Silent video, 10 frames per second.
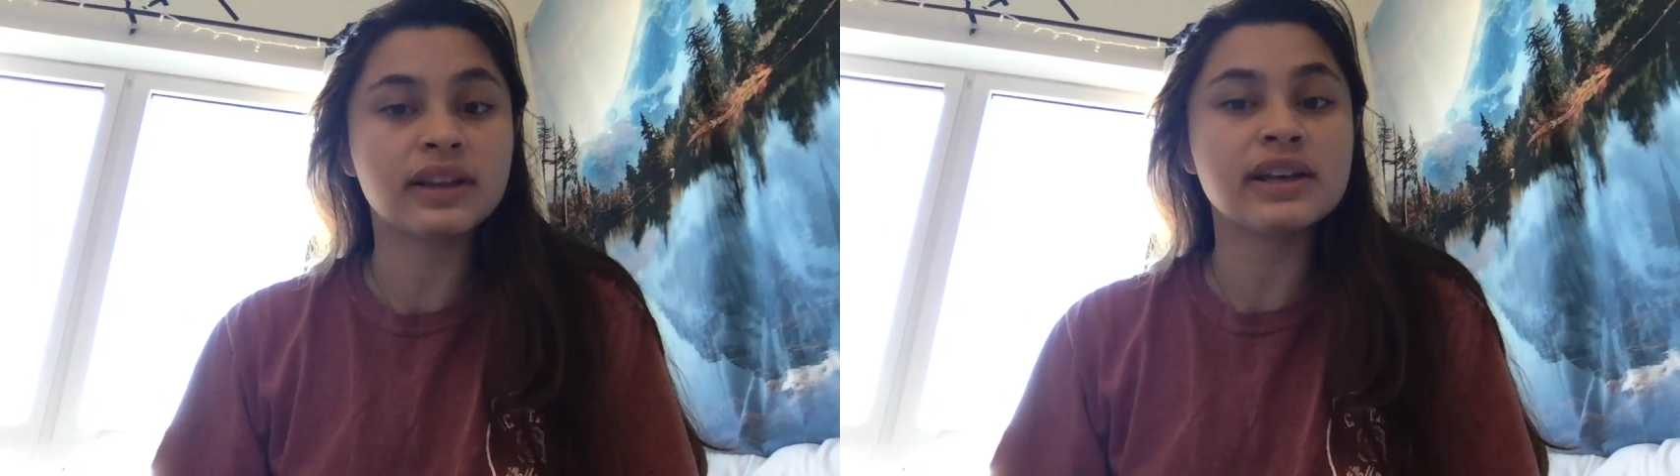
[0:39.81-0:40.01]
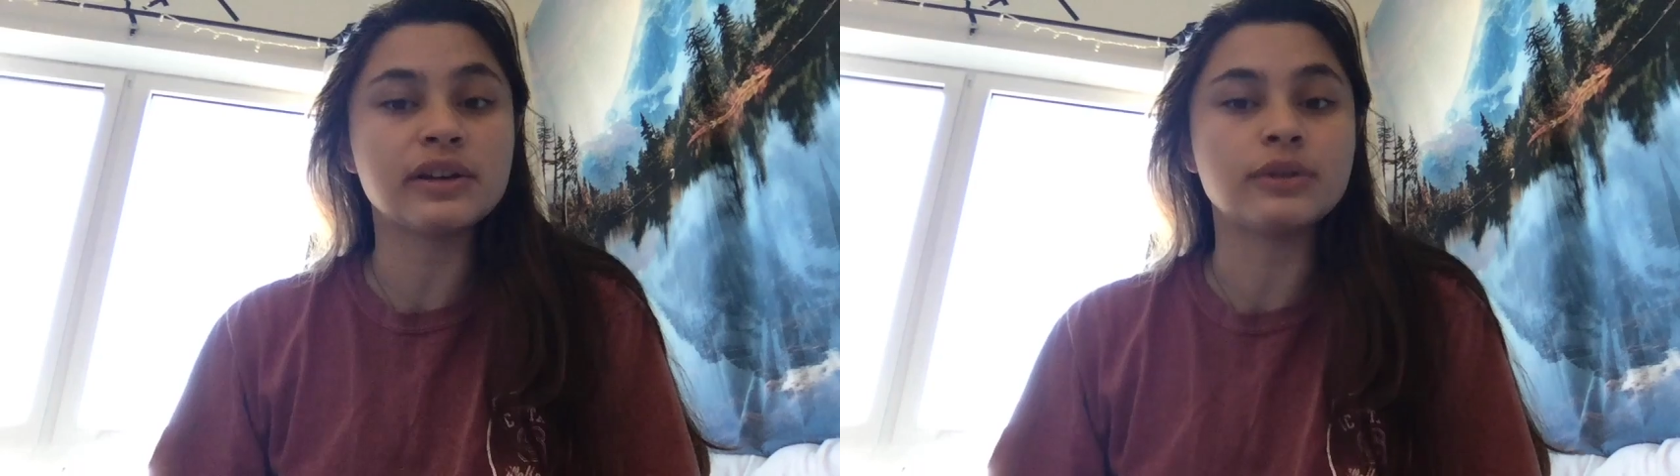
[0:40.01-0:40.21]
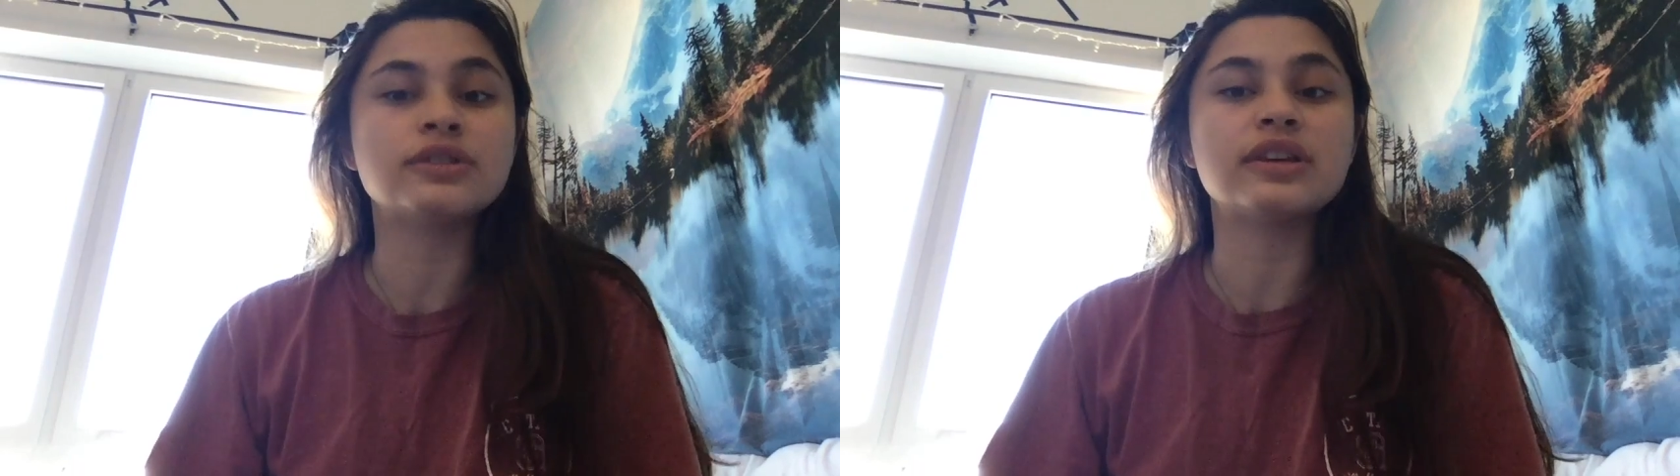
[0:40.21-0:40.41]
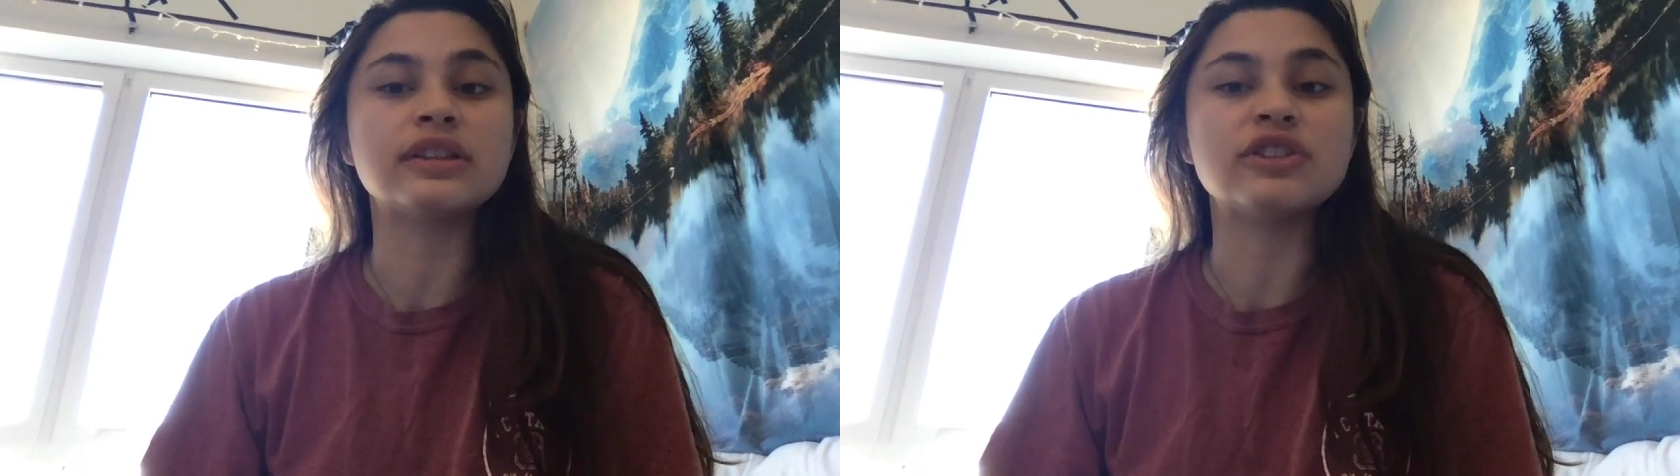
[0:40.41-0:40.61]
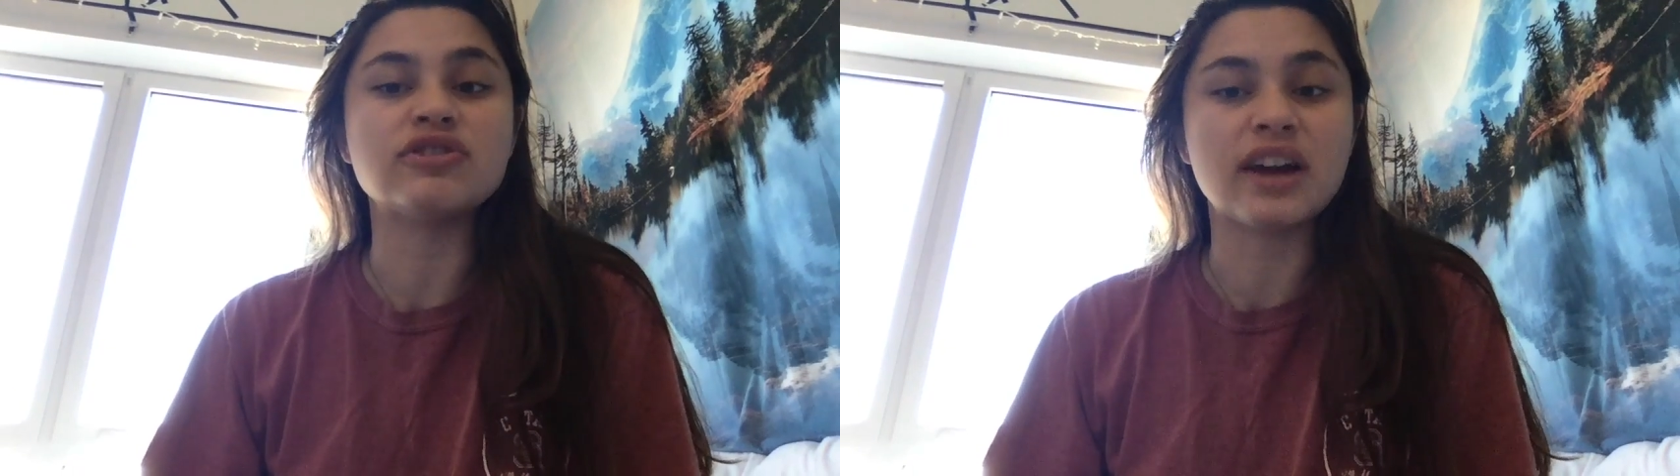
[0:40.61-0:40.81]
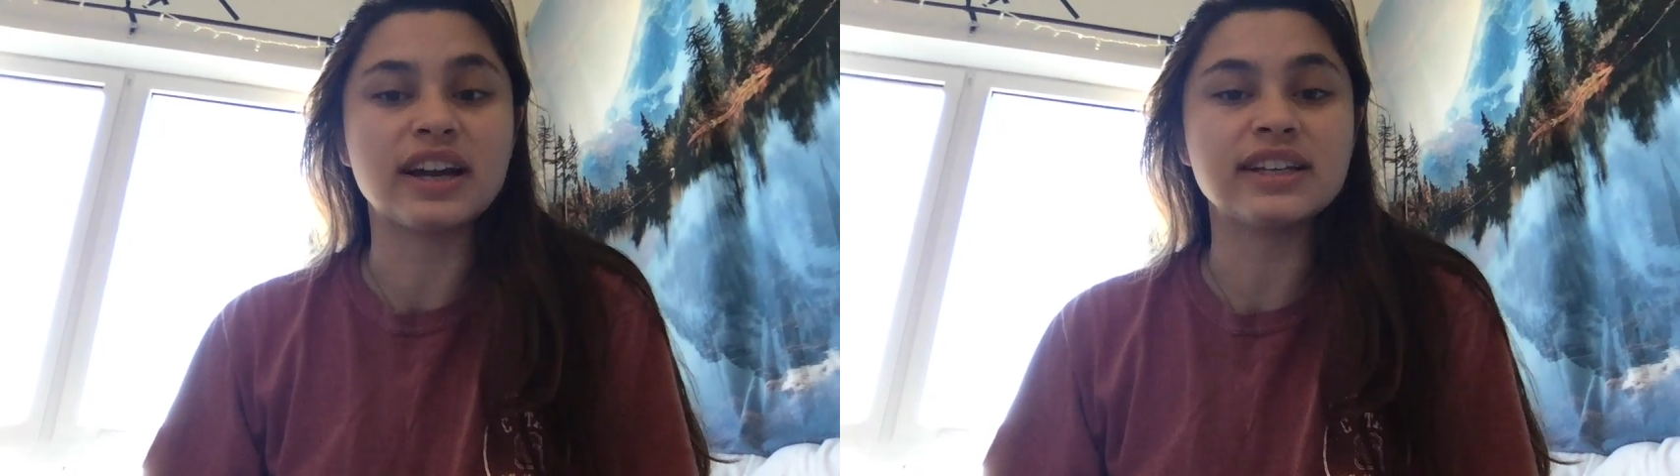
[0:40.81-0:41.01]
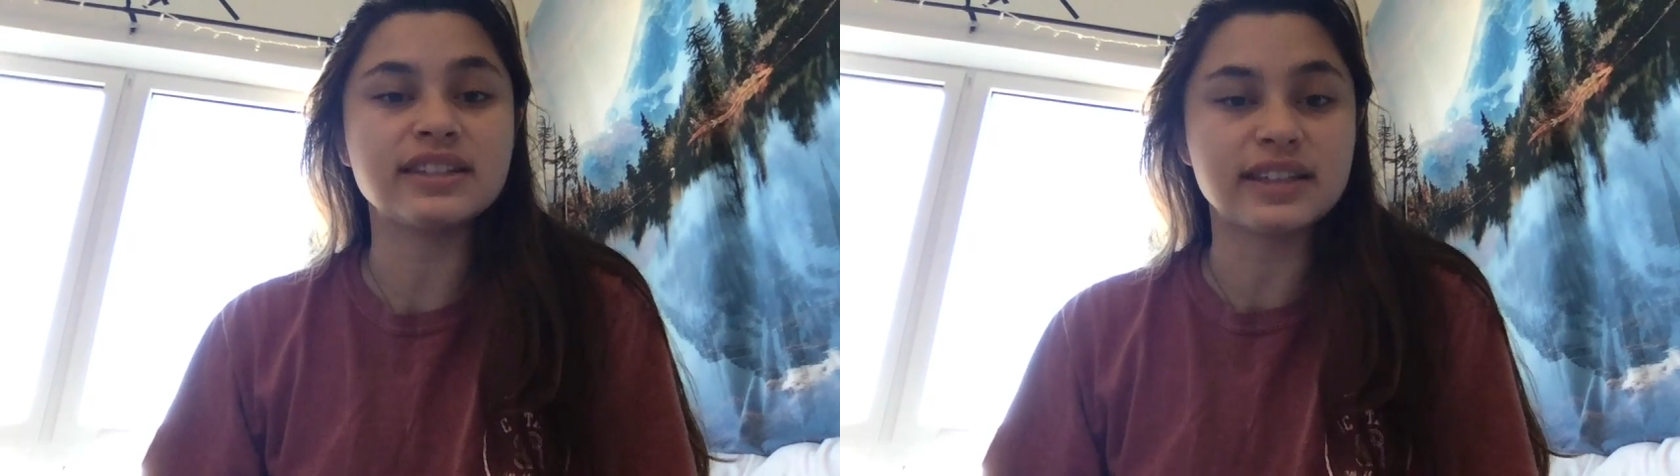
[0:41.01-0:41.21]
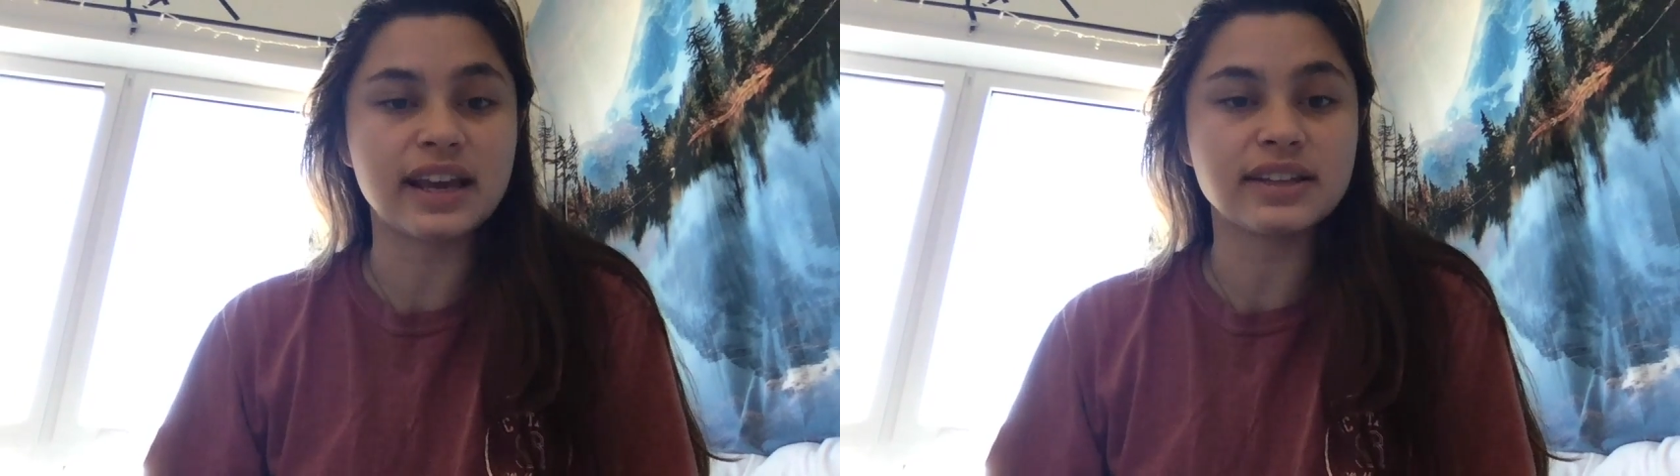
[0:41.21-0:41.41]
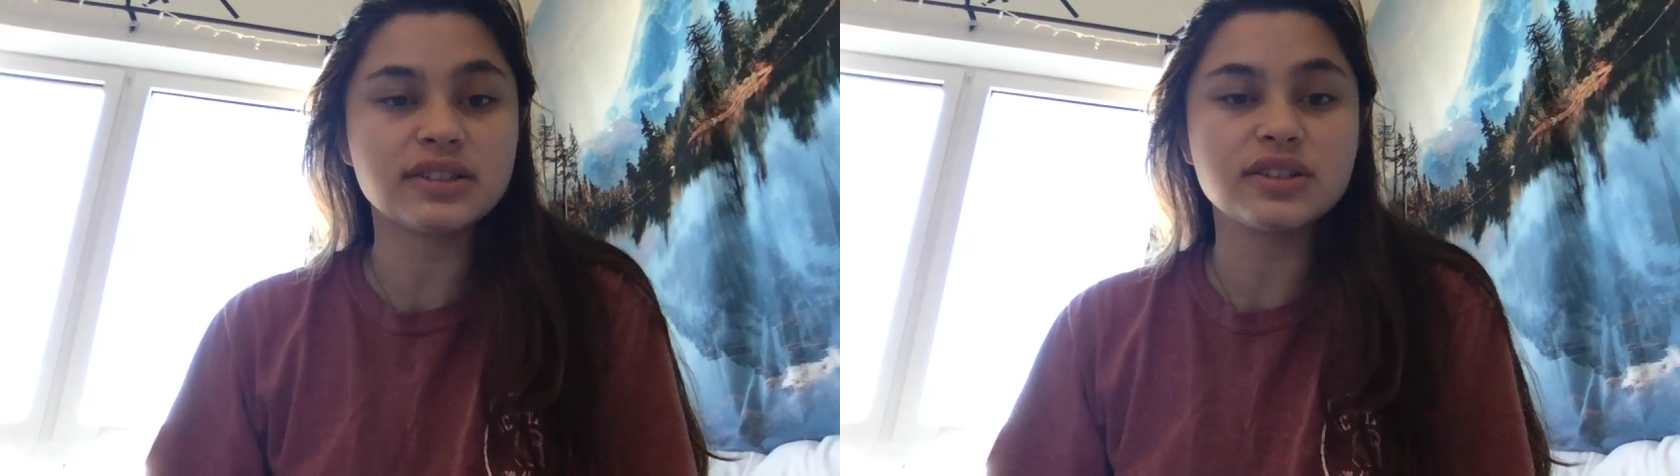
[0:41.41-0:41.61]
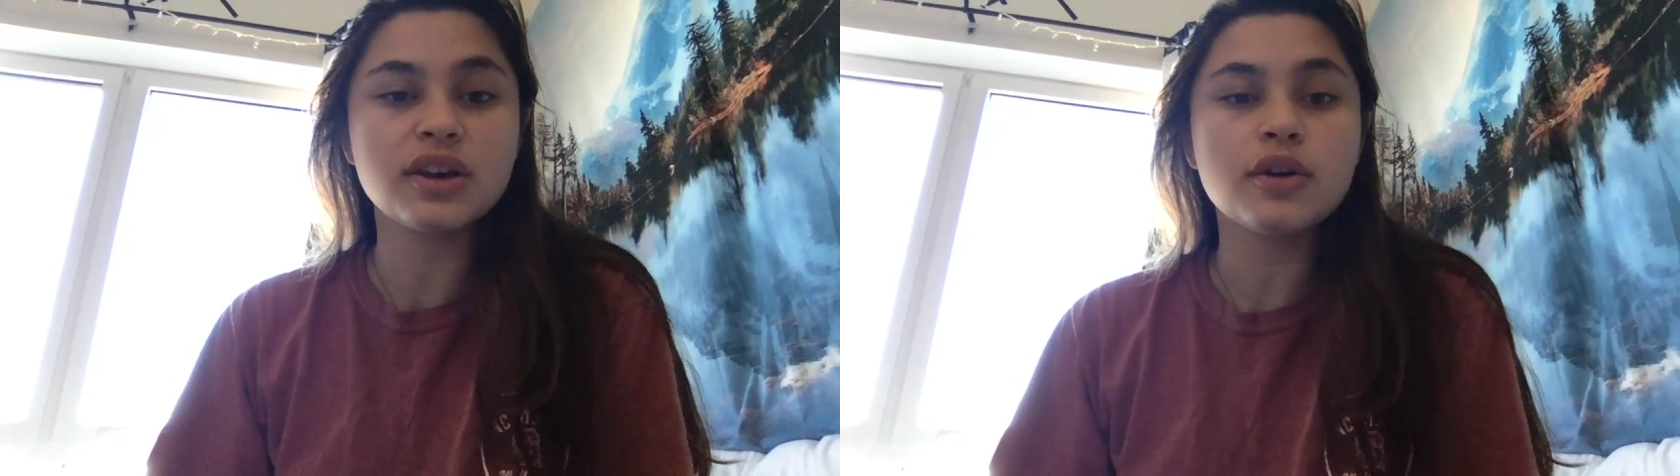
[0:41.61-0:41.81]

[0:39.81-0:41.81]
used in the United States,